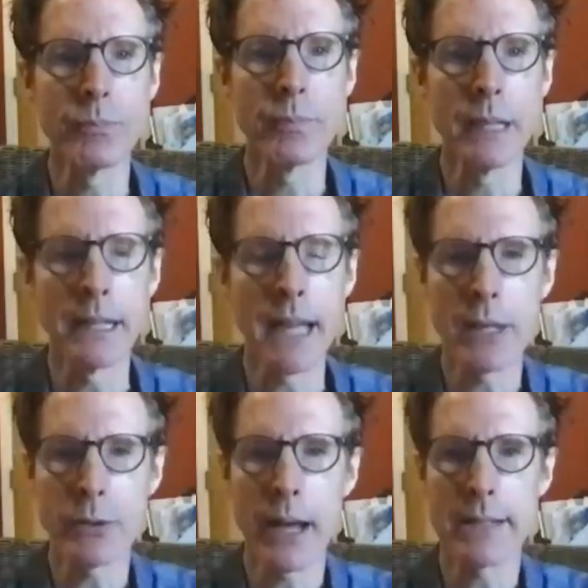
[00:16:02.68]
and
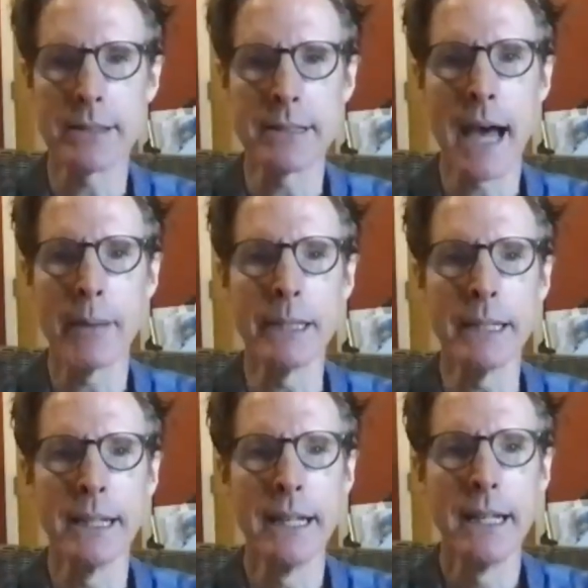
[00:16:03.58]
contrast is
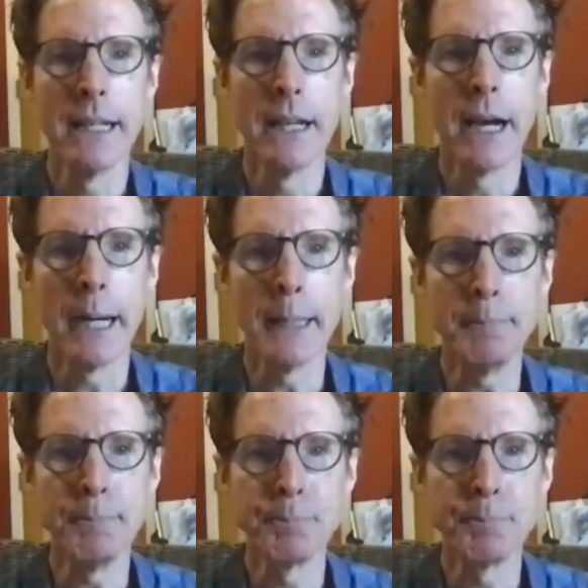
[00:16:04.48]
comedy. I